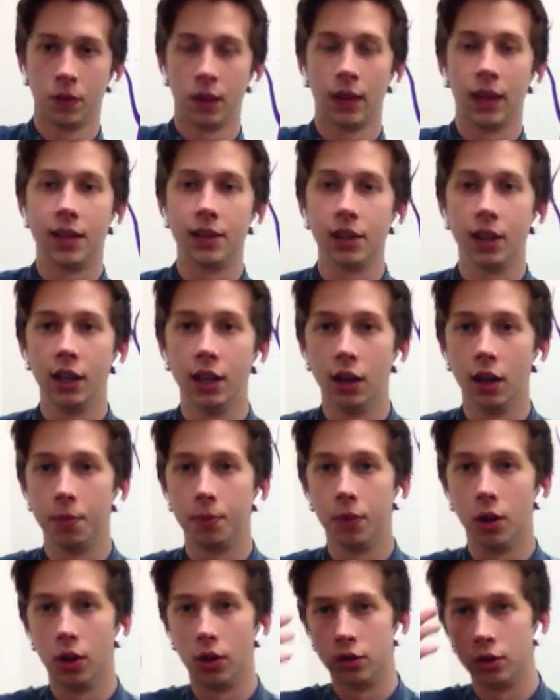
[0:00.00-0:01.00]
that's E up
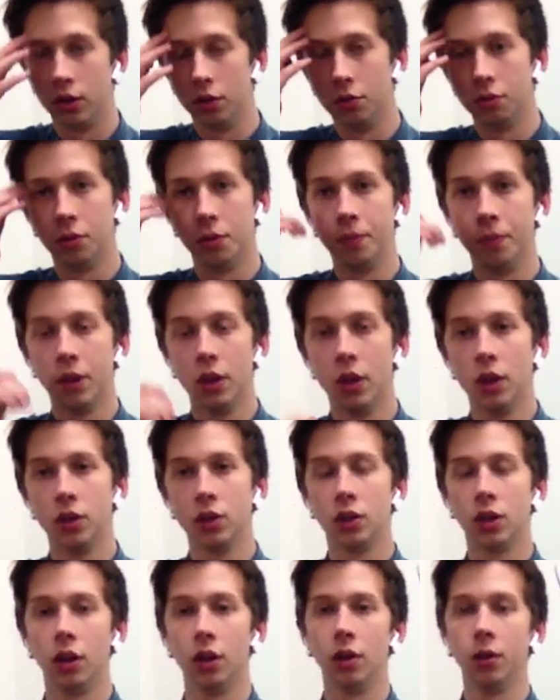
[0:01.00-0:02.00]
the octave.
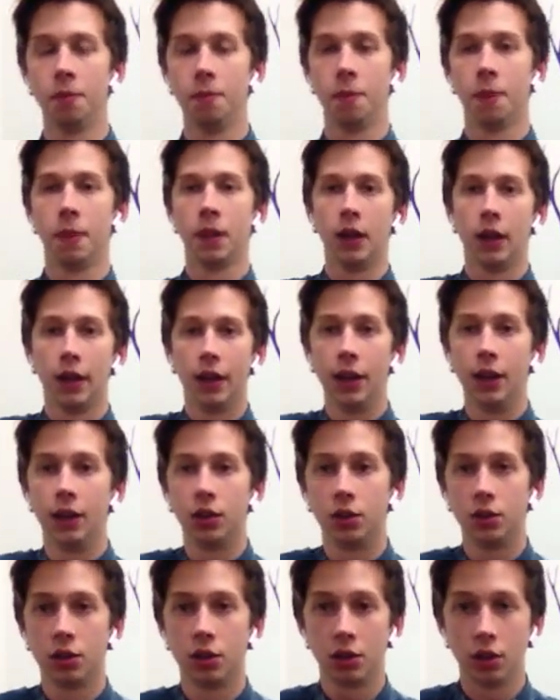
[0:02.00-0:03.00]
So
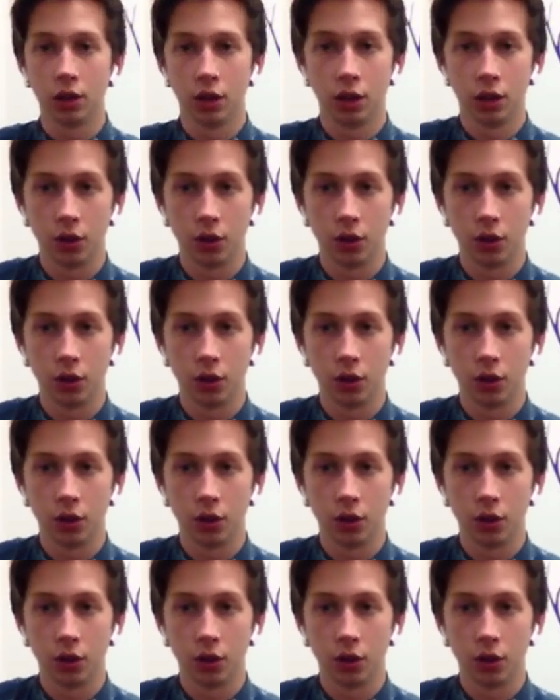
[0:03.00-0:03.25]
it's